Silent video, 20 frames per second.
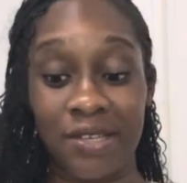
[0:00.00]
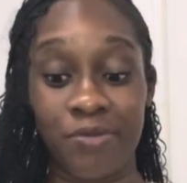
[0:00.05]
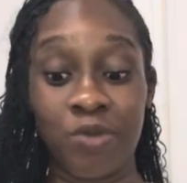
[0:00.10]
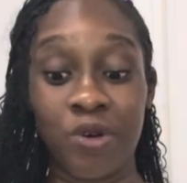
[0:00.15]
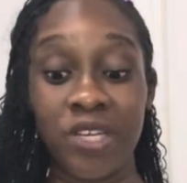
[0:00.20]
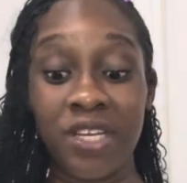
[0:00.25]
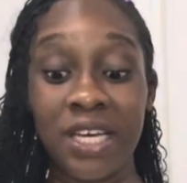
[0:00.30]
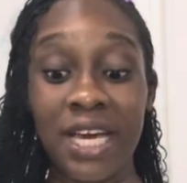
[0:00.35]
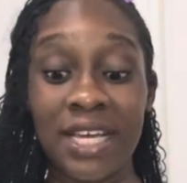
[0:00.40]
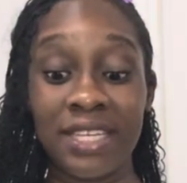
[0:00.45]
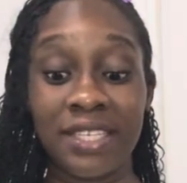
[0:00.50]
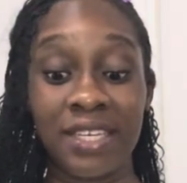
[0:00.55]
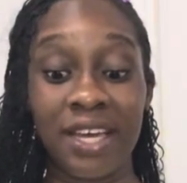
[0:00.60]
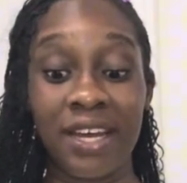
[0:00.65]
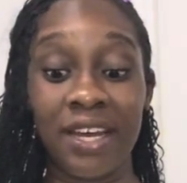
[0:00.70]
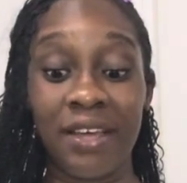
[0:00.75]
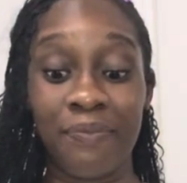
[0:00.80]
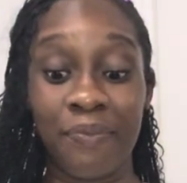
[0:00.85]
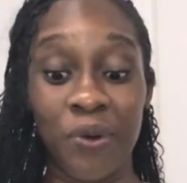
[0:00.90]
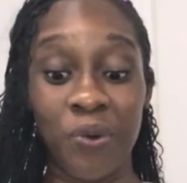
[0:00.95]
But you guys can
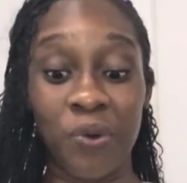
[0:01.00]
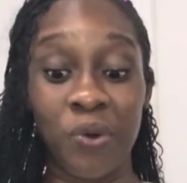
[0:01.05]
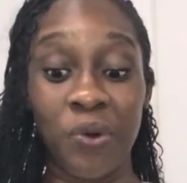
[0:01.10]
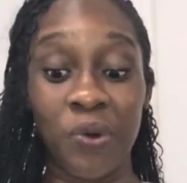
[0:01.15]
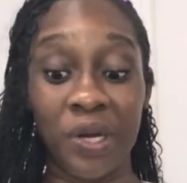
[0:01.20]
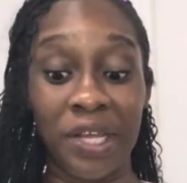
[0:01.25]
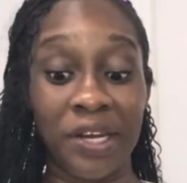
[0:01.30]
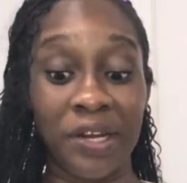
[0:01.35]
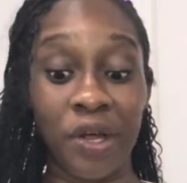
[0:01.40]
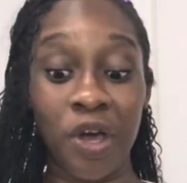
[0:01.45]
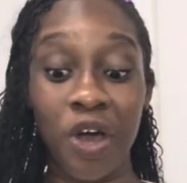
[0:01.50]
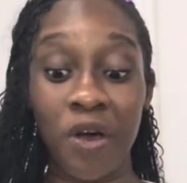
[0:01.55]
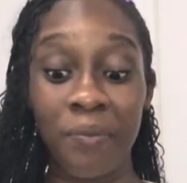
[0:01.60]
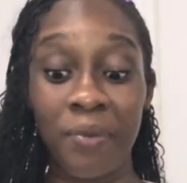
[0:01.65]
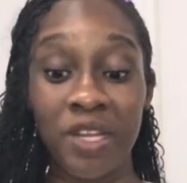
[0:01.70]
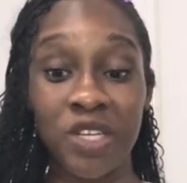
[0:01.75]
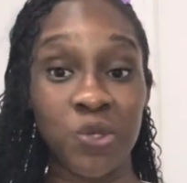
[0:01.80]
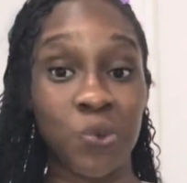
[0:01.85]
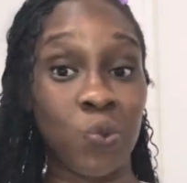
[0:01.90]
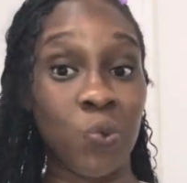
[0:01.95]
let me know down in the
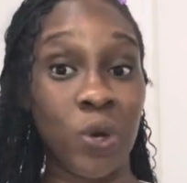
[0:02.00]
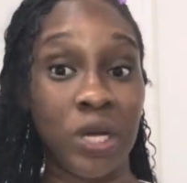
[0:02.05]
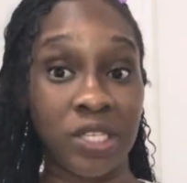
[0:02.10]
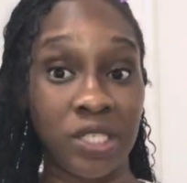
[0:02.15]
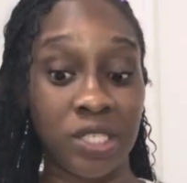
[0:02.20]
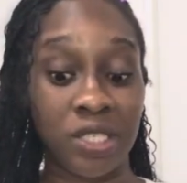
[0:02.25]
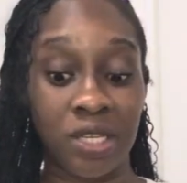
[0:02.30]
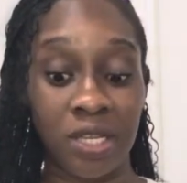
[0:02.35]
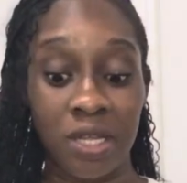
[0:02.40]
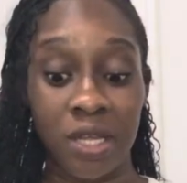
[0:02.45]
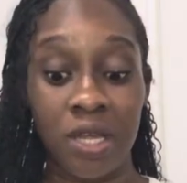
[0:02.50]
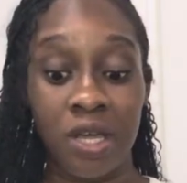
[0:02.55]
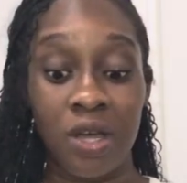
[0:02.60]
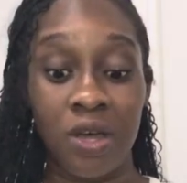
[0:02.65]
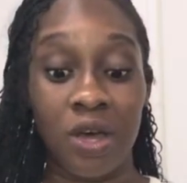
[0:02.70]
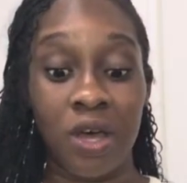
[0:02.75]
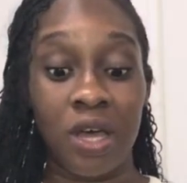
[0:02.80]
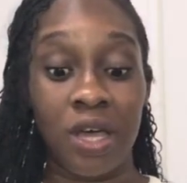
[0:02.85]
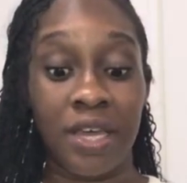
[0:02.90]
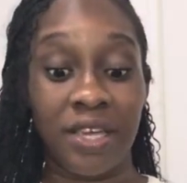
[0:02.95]
comments what
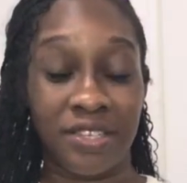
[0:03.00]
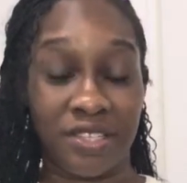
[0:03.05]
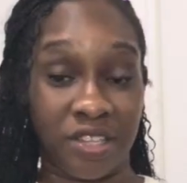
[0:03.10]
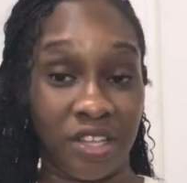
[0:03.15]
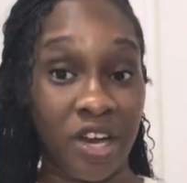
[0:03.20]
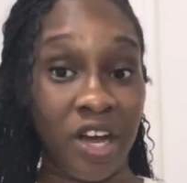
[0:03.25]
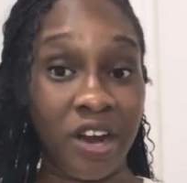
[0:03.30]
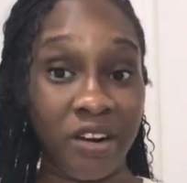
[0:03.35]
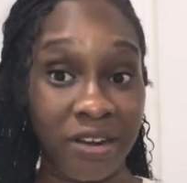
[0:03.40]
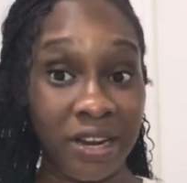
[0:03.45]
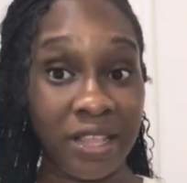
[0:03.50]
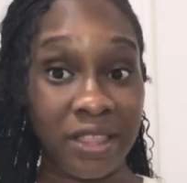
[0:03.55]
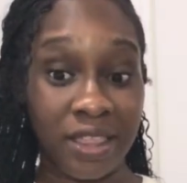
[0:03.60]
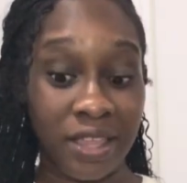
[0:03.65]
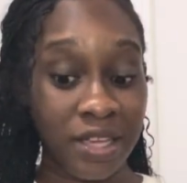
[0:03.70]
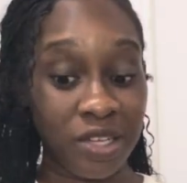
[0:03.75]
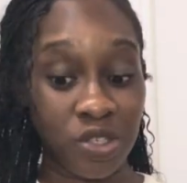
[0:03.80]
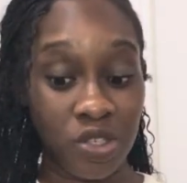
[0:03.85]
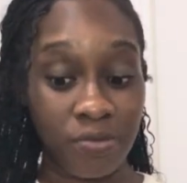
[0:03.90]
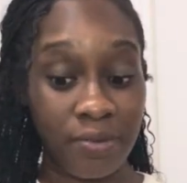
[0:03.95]
is the correct
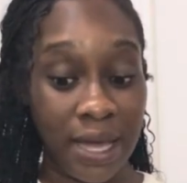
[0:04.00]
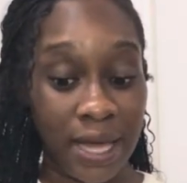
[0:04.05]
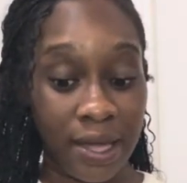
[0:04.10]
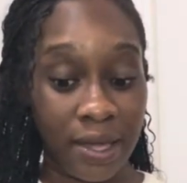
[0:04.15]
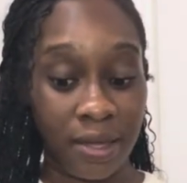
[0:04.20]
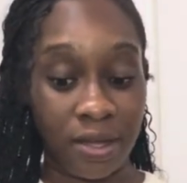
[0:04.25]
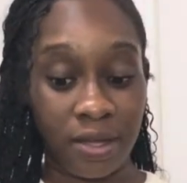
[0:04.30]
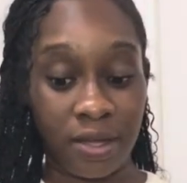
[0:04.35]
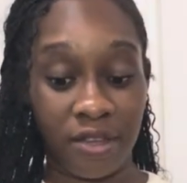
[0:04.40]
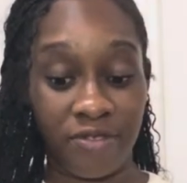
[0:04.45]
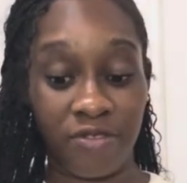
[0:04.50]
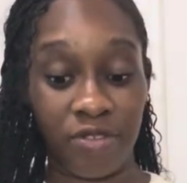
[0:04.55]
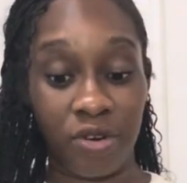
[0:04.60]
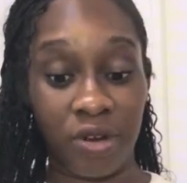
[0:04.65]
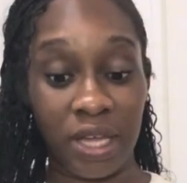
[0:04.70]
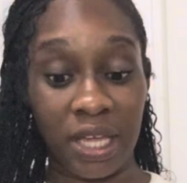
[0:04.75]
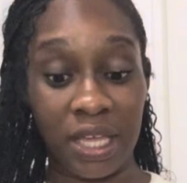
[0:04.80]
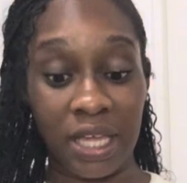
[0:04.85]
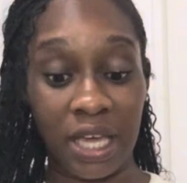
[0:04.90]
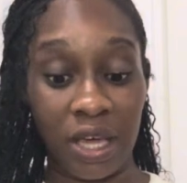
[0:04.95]
thing to buy, if you
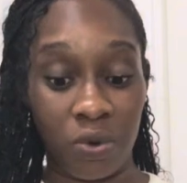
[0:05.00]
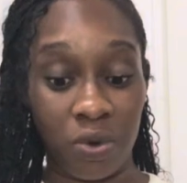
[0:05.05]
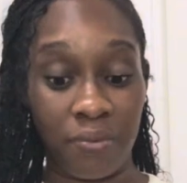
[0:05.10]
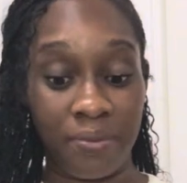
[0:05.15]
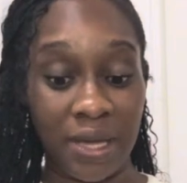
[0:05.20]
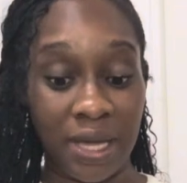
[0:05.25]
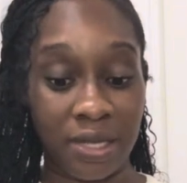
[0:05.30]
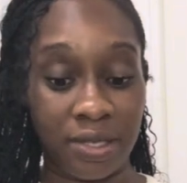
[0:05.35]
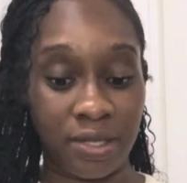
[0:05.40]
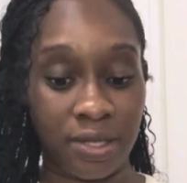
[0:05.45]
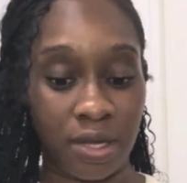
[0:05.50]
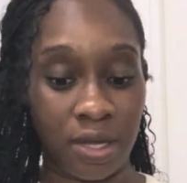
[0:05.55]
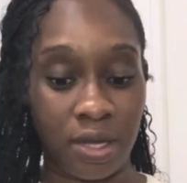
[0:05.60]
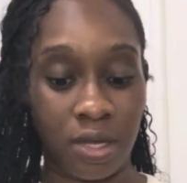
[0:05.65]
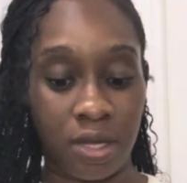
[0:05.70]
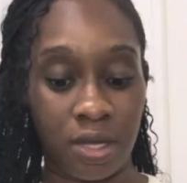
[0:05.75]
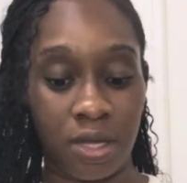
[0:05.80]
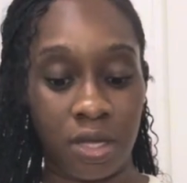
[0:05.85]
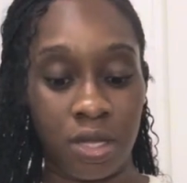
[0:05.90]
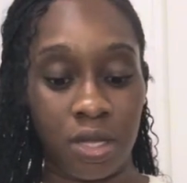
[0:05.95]
don't get what me I say,
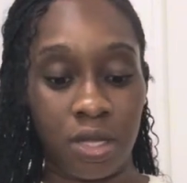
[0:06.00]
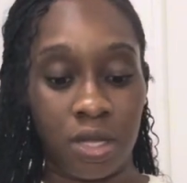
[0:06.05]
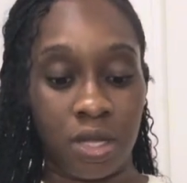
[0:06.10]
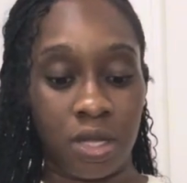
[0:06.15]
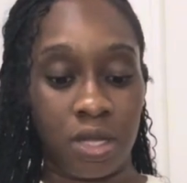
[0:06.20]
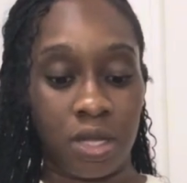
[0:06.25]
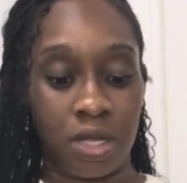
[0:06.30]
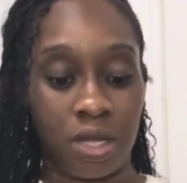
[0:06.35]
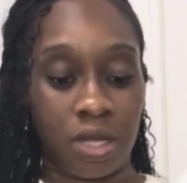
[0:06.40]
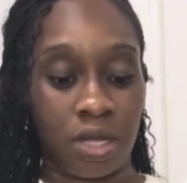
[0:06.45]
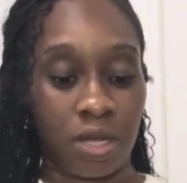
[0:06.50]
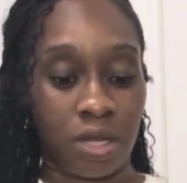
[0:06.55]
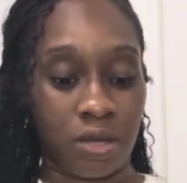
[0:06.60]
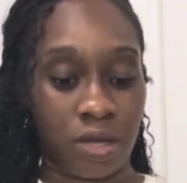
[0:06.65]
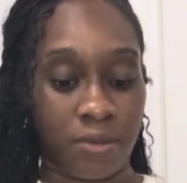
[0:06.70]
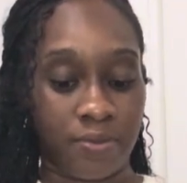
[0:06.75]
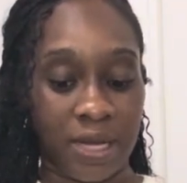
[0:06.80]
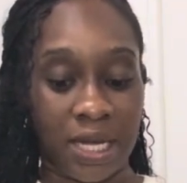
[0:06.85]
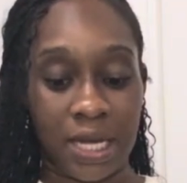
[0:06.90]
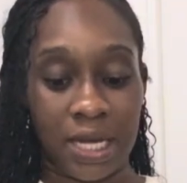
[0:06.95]

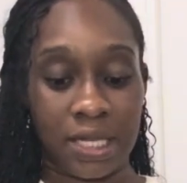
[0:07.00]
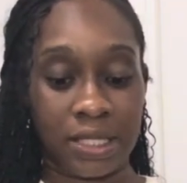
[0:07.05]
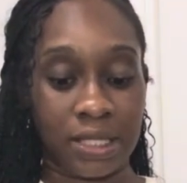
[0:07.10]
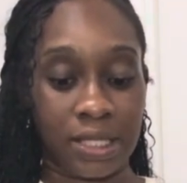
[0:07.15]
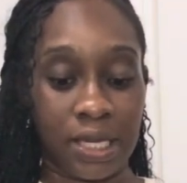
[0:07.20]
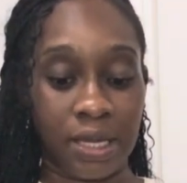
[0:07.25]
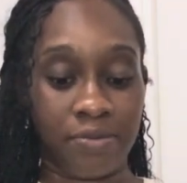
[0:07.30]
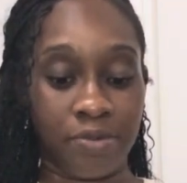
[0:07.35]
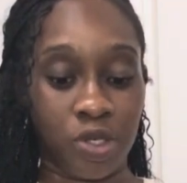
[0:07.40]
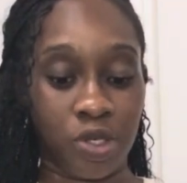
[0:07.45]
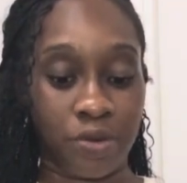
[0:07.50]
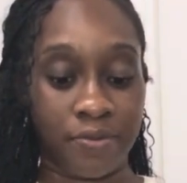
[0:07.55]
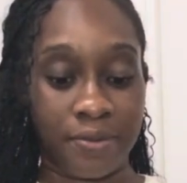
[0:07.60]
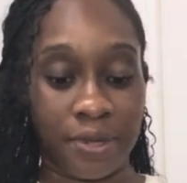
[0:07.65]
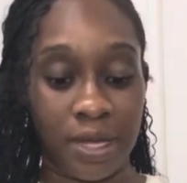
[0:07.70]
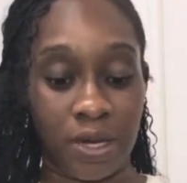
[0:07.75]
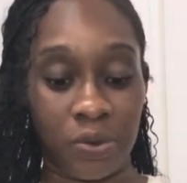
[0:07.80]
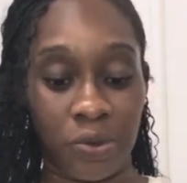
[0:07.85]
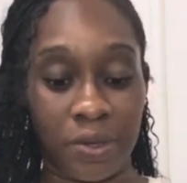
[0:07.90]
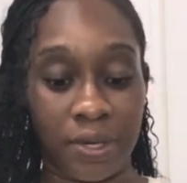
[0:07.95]
because them something
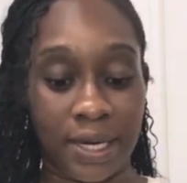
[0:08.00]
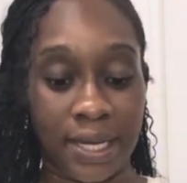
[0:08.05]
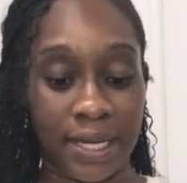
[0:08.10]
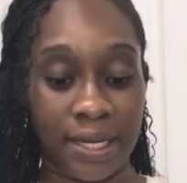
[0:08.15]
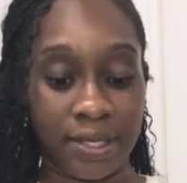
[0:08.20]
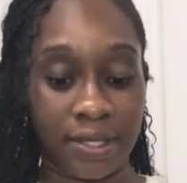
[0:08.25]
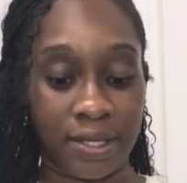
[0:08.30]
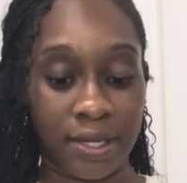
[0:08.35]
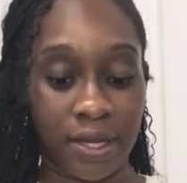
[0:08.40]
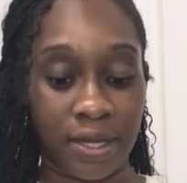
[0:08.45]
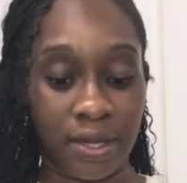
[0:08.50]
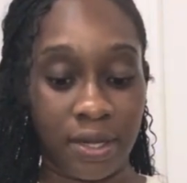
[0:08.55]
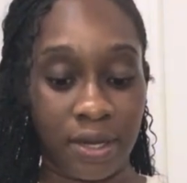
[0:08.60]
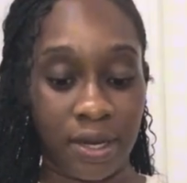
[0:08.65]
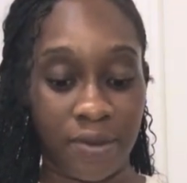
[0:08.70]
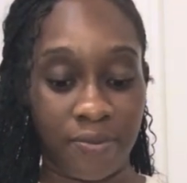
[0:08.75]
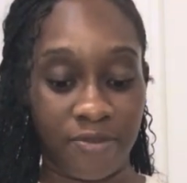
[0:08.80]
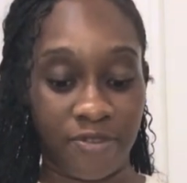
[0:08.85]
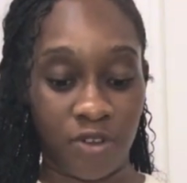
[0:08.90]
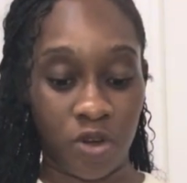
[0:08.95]
I look like say
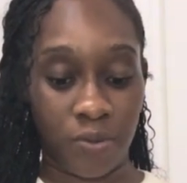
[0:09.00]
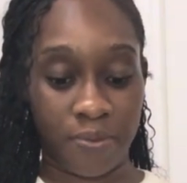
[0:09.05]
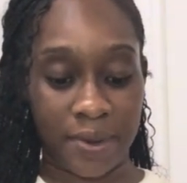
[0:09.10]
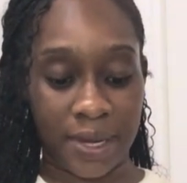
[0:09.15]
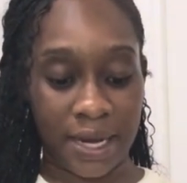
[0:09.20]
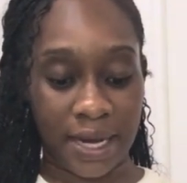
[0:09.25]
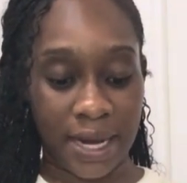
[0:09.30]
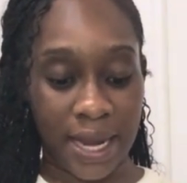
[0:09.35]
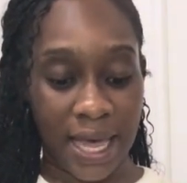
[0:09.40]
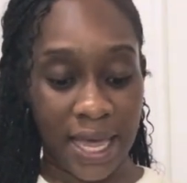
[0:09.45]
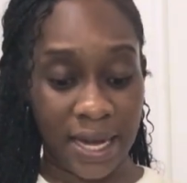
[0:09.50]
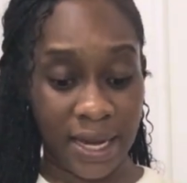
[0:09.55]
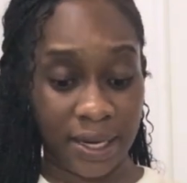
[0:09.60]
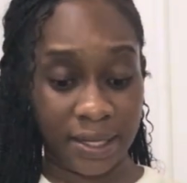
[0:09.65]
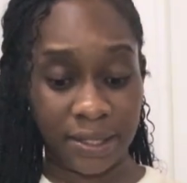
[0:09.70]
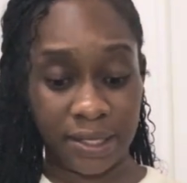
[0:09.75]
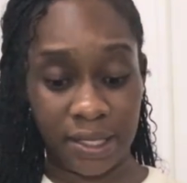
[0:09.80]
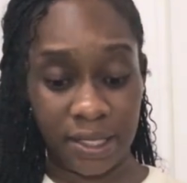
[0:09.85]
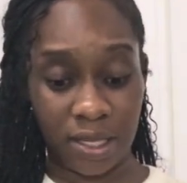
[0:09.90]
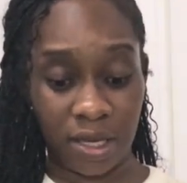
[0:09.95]
them figure up on dining
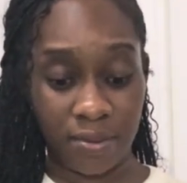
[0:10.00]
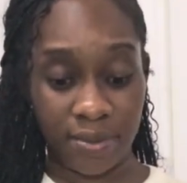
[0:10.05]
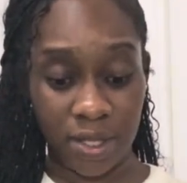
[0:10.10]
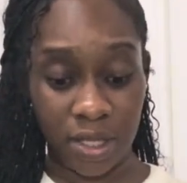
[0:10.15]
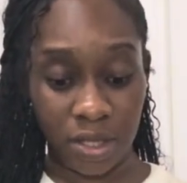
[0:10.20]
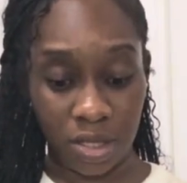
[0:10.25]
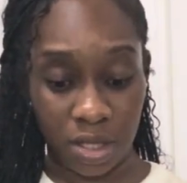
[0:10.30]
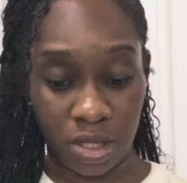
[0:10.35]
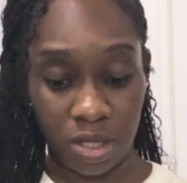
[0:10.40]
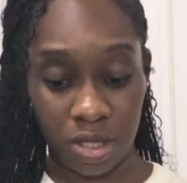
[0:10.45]
table.